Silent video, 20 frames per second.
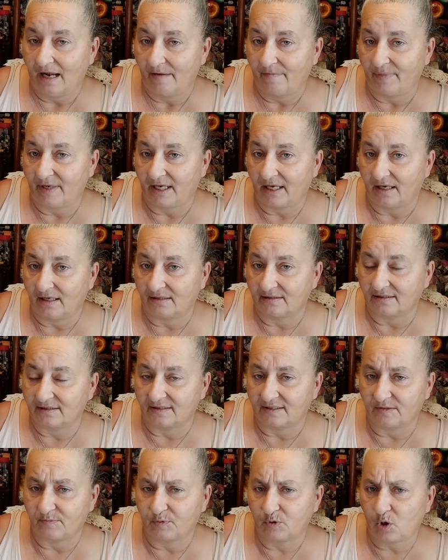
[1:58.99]
Because a
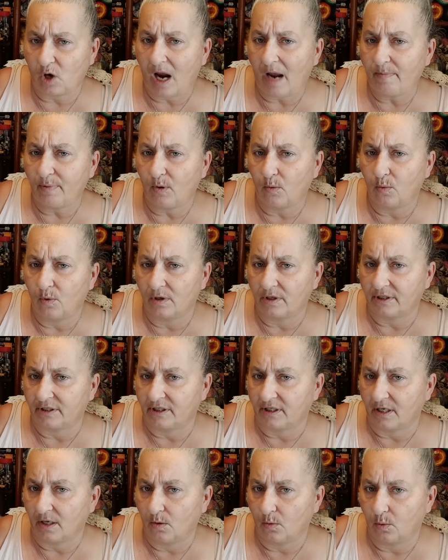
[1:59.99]
subscriber wanted
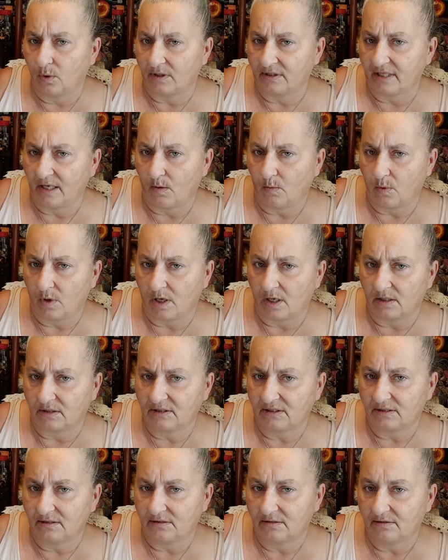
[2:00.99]
to know what that
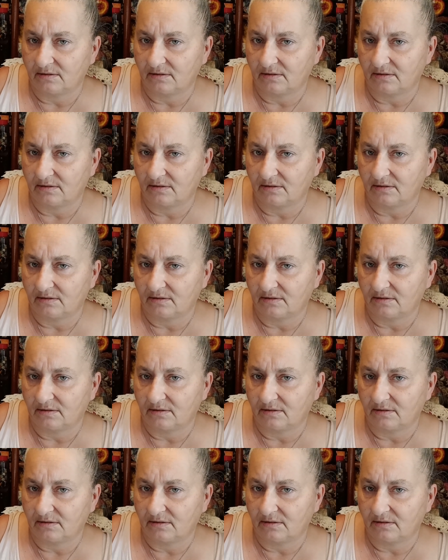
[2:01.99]
was.